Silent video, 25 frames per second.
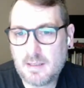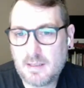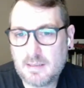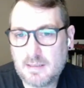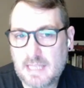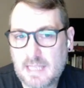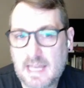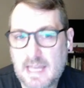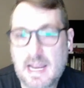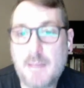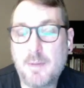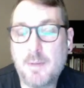
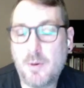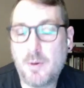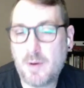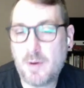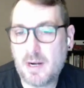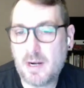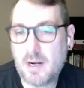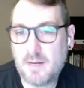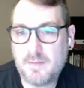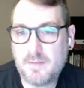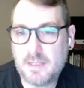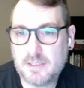that I'm
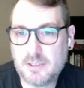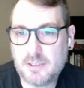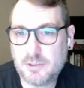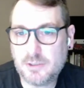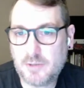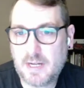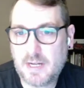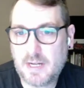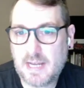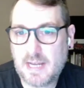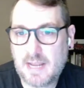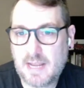aware of that there's
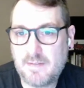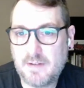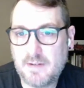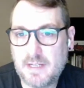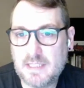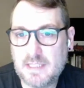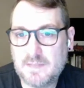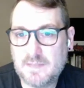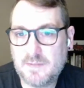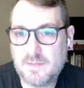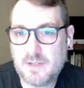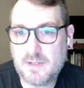great
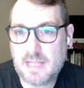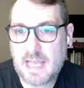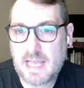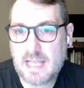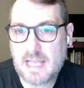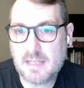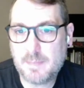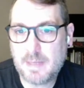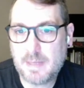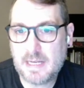evidence for that.